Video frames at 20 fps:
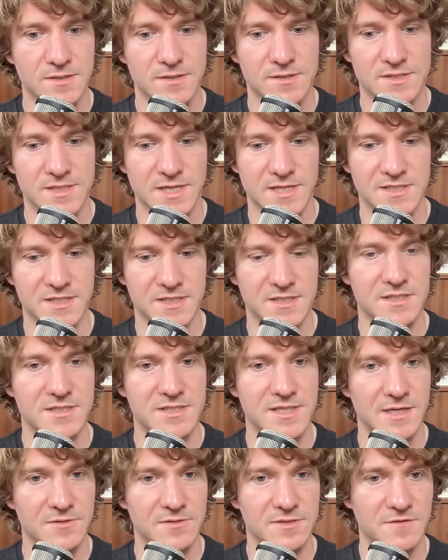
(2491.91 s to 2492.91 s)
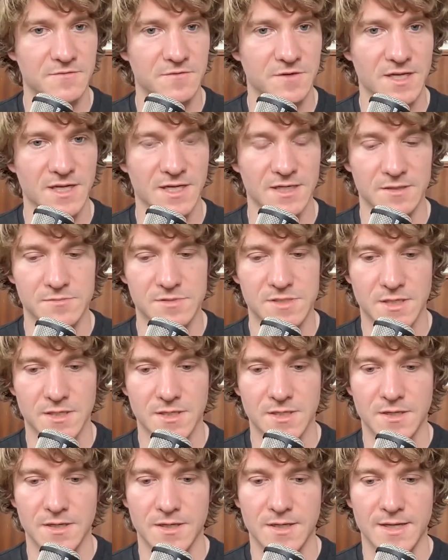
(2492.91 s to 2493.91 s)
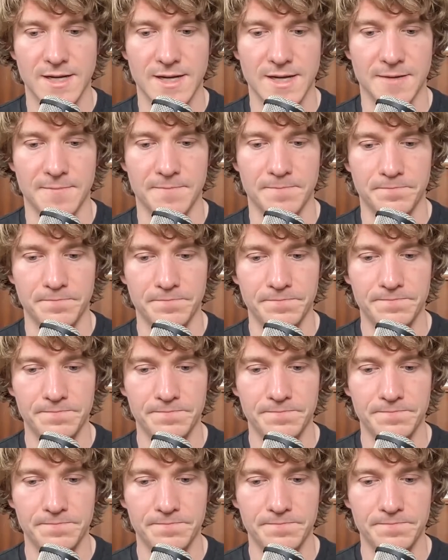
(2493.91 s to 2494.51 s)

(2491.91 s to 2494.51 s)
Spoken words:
Sussex, etc., different kingdoms. He